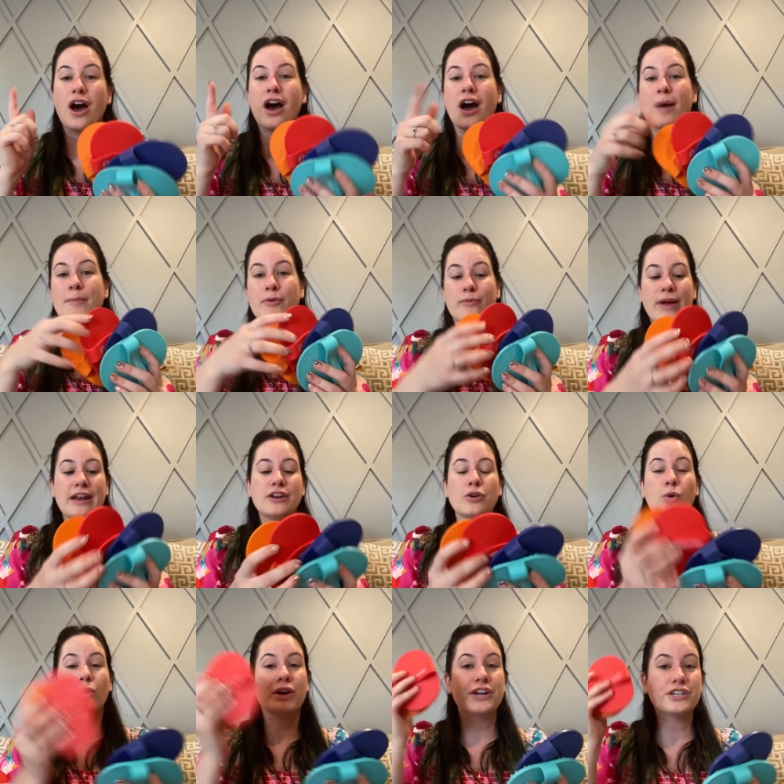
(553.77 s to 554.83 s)
Um, red and
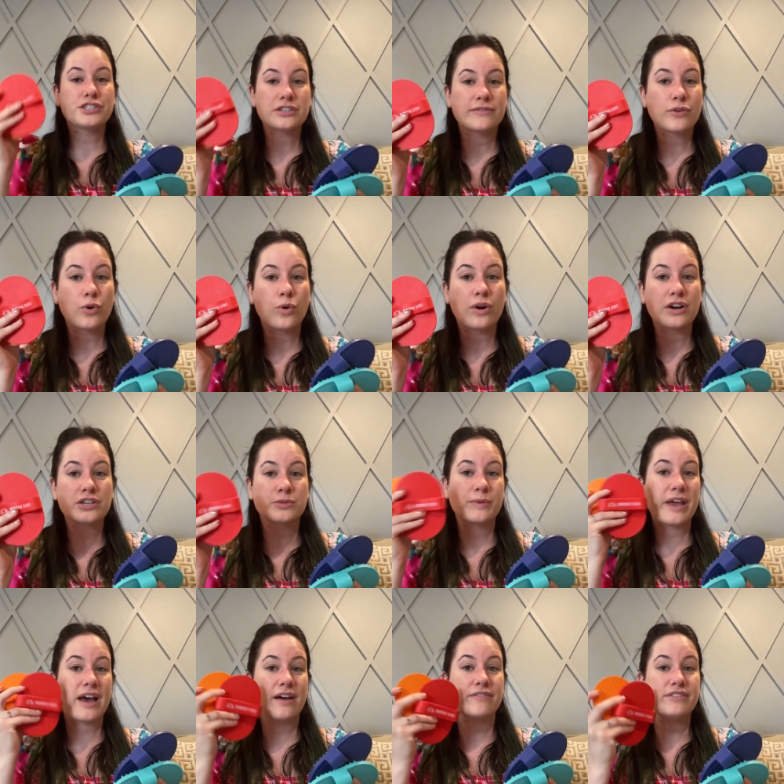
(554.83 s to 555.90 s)
orange, of course.
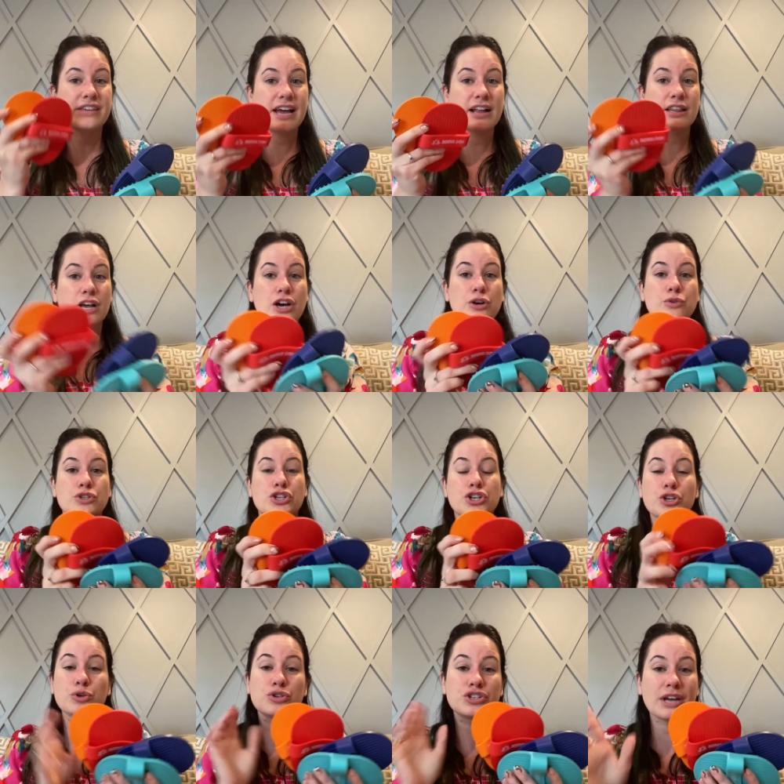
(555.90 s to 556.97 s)
We have yellow,
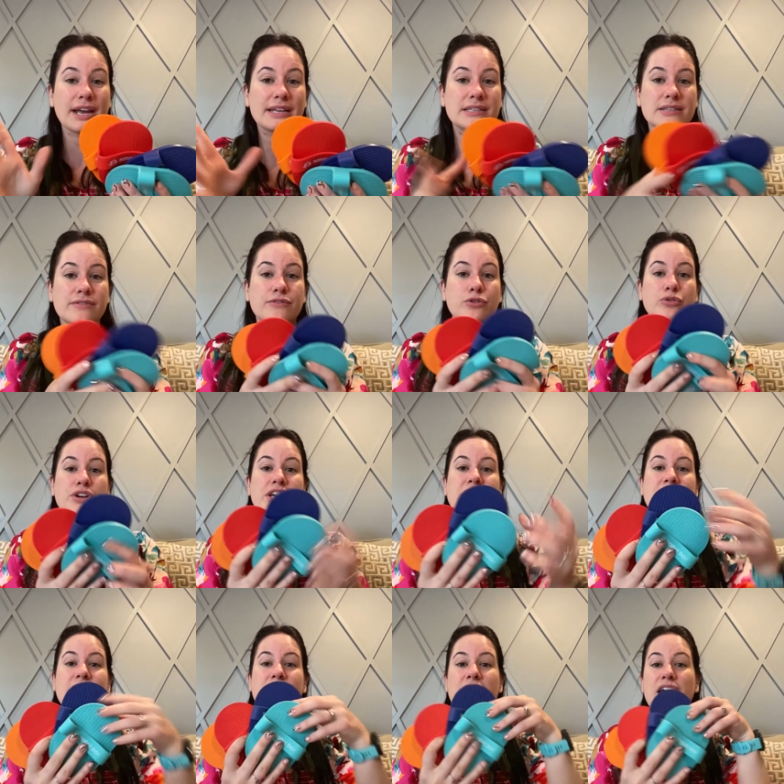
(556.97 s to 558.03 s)
two shades of
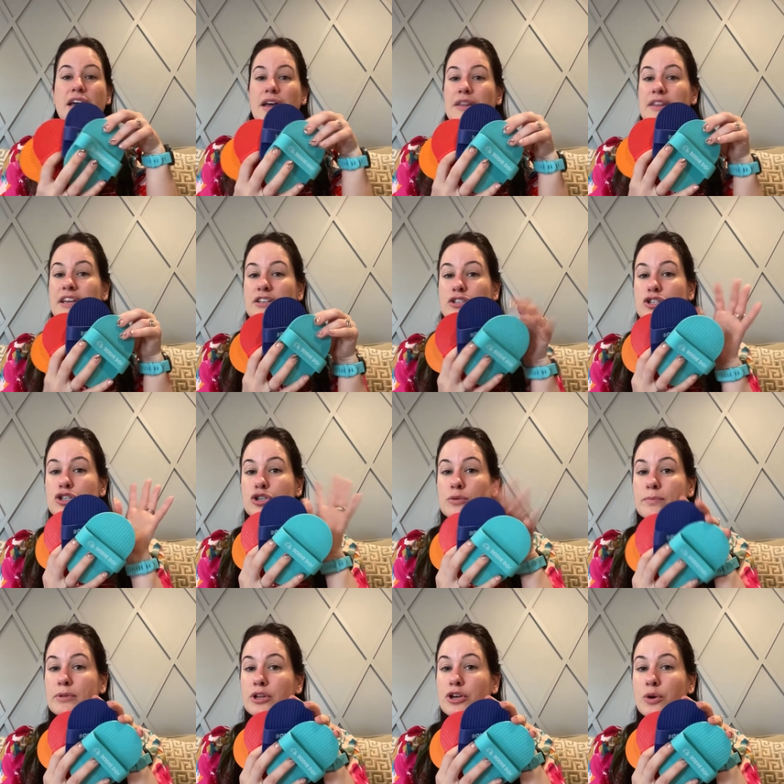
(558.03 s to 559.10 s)
green, these
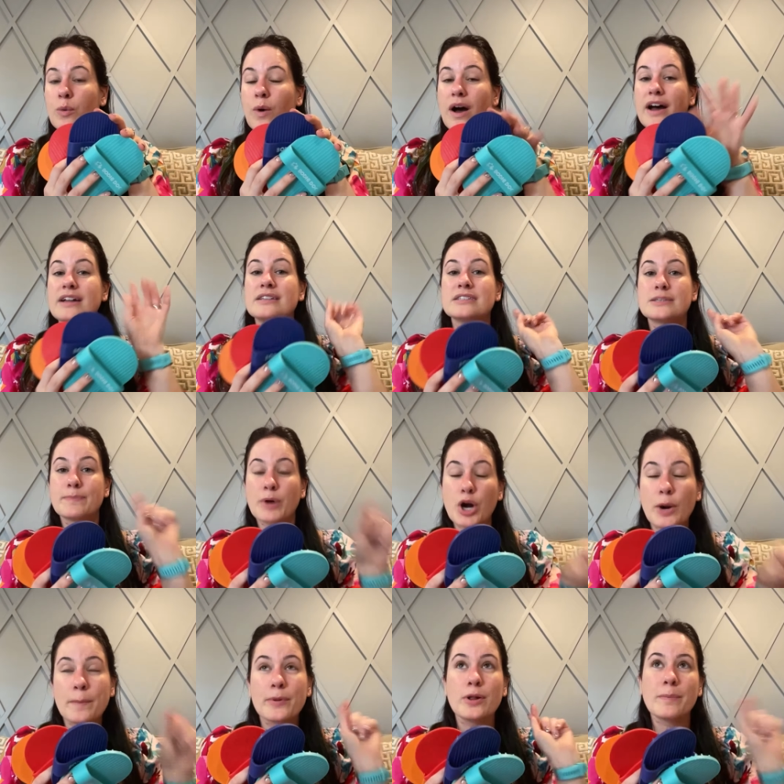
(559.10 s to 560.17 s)
two blue ones,
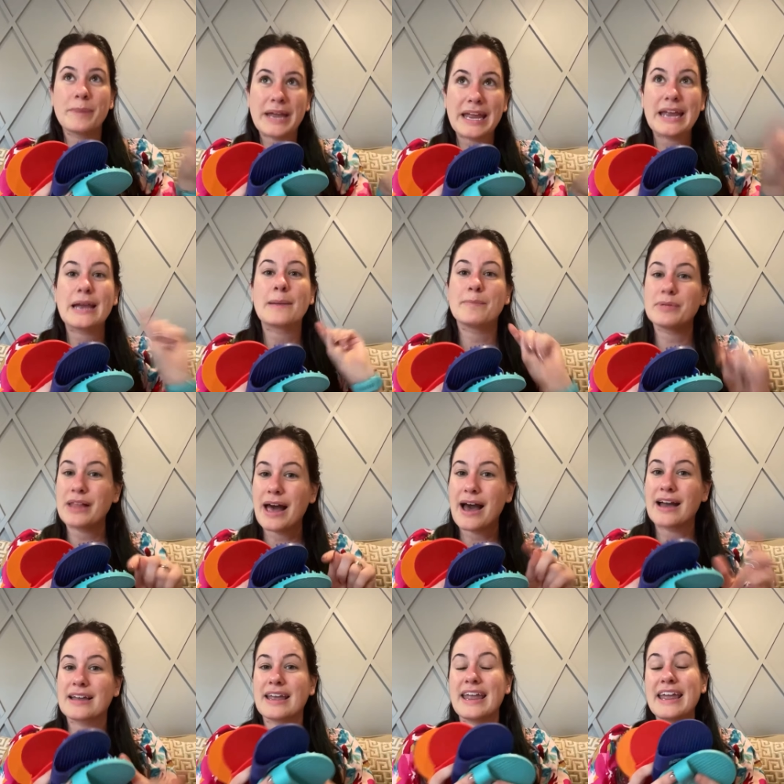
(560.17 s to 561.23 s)
purple, pink,
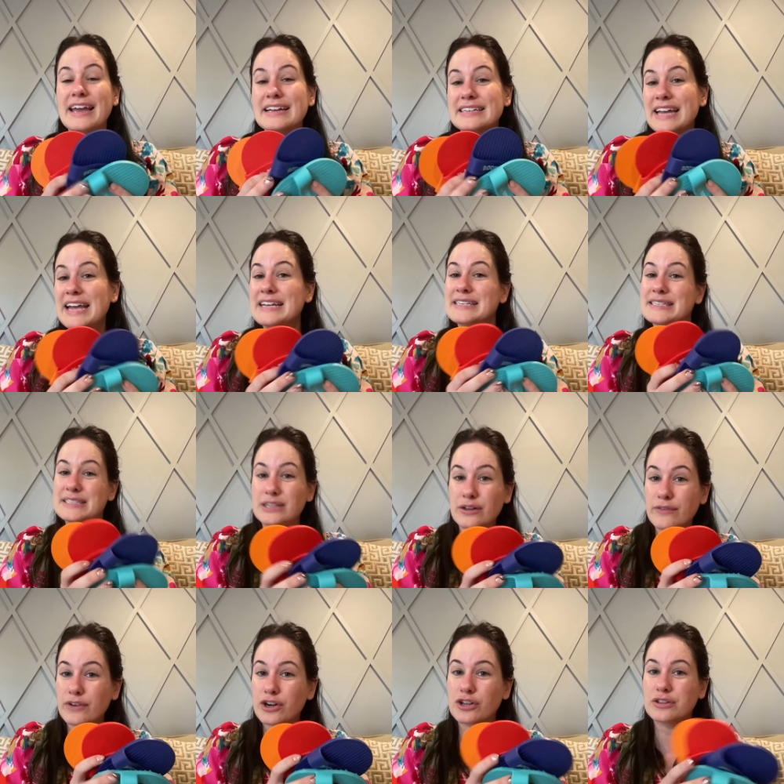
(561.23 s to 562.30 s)
black, and a
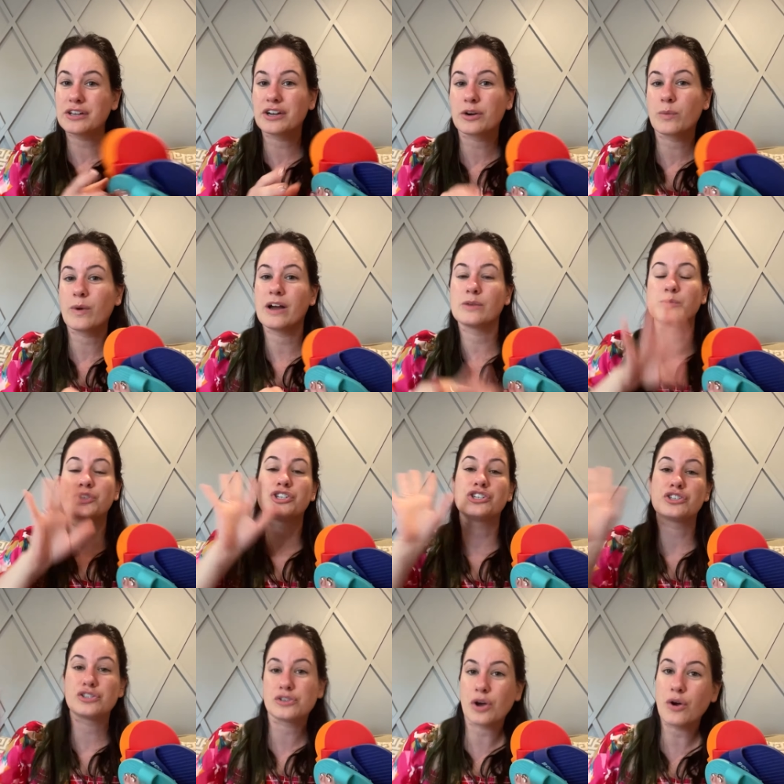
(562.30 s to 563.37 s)
silver glitter one, which
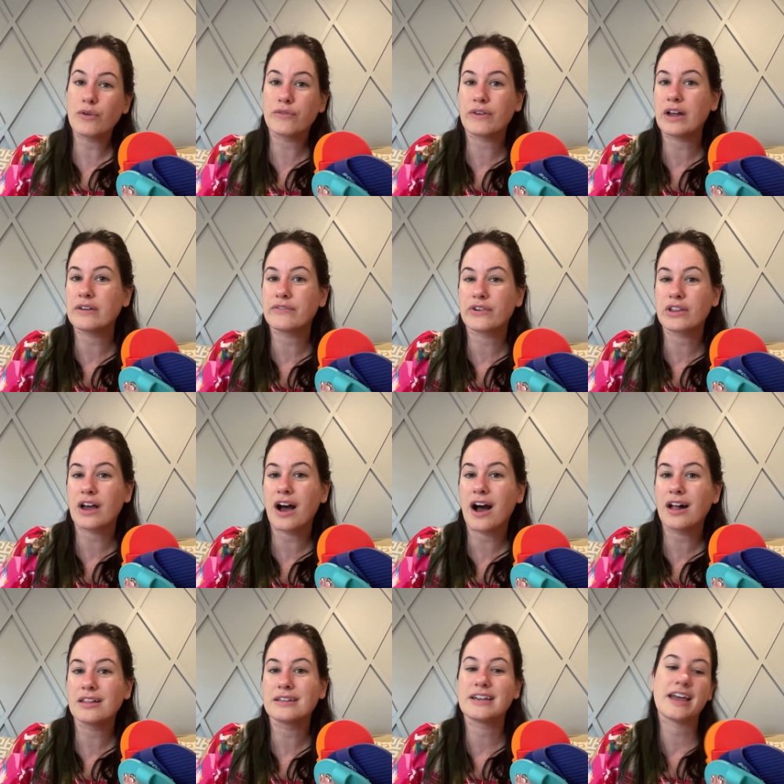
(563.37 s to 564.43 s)
is so fun for the
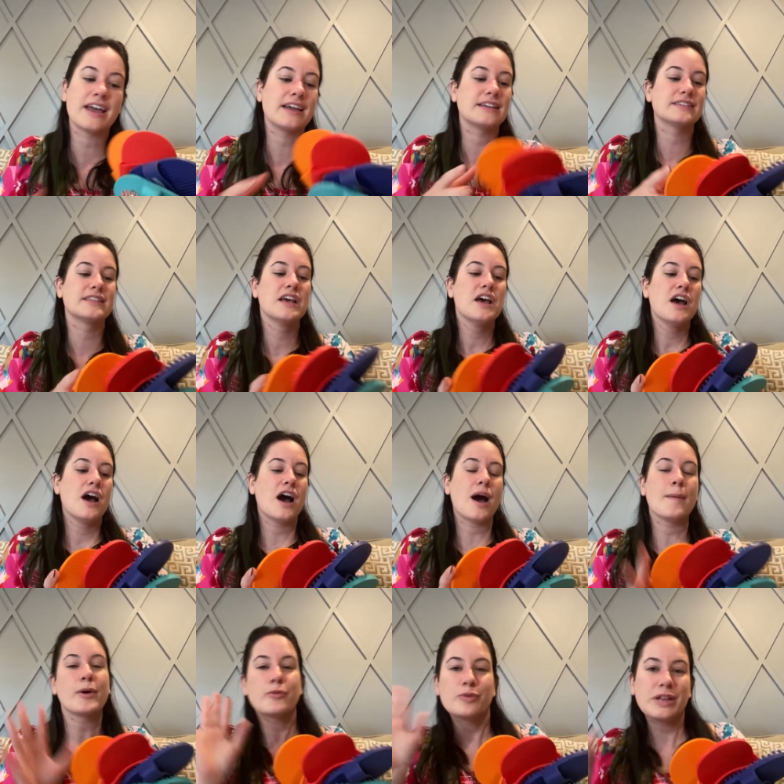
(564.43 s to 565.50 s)
holidays.
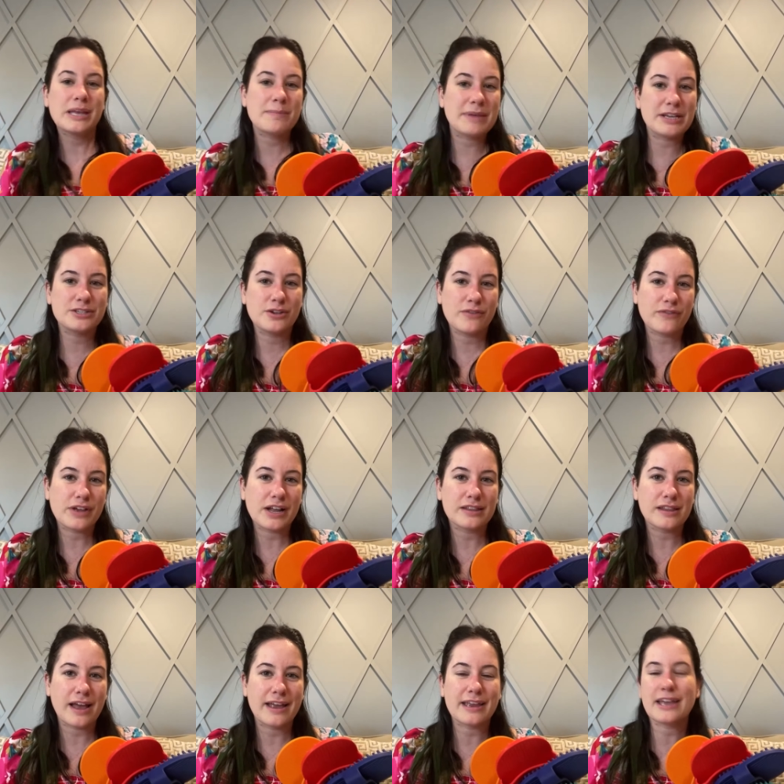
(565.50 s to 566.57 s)
Um, it really makes you feel
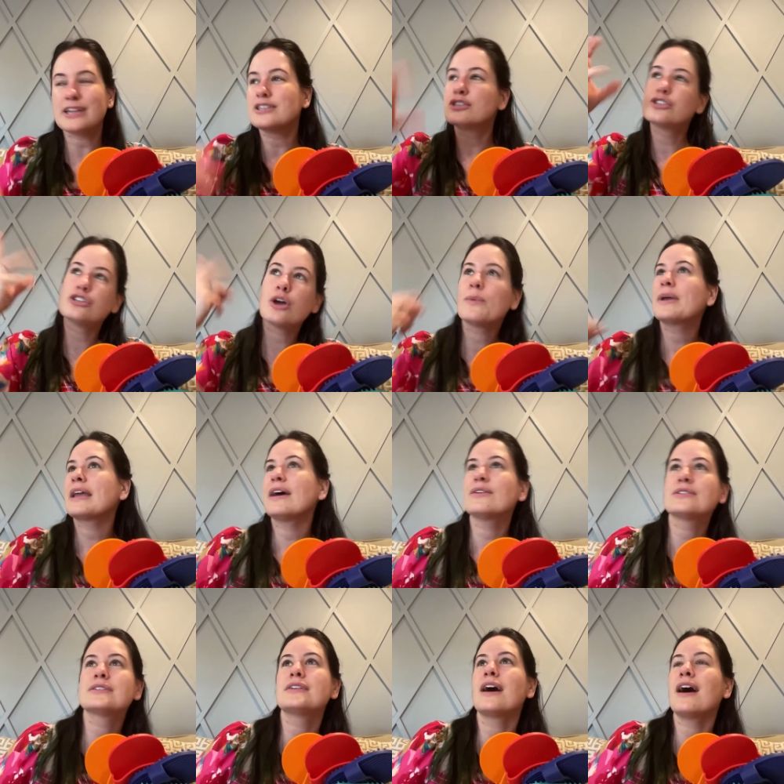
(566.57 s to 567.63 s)
like it's snowing
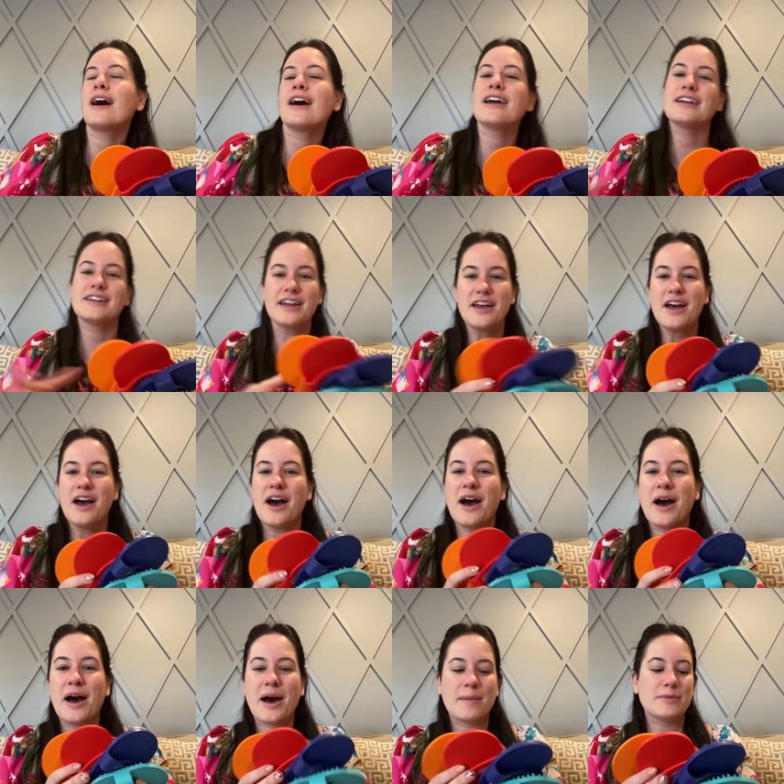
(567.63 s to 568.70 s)
outside.
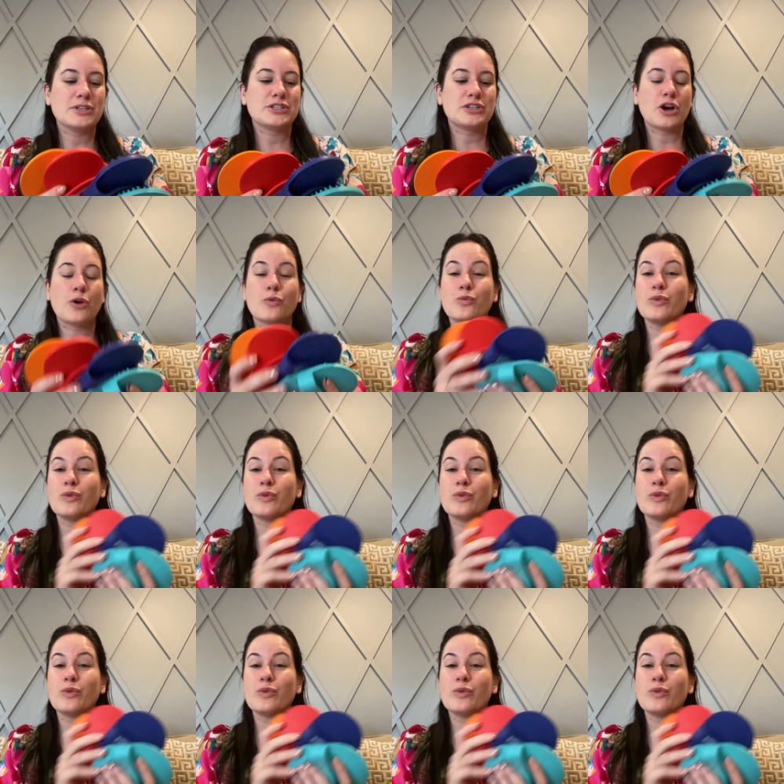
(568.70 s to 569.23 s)
Um, so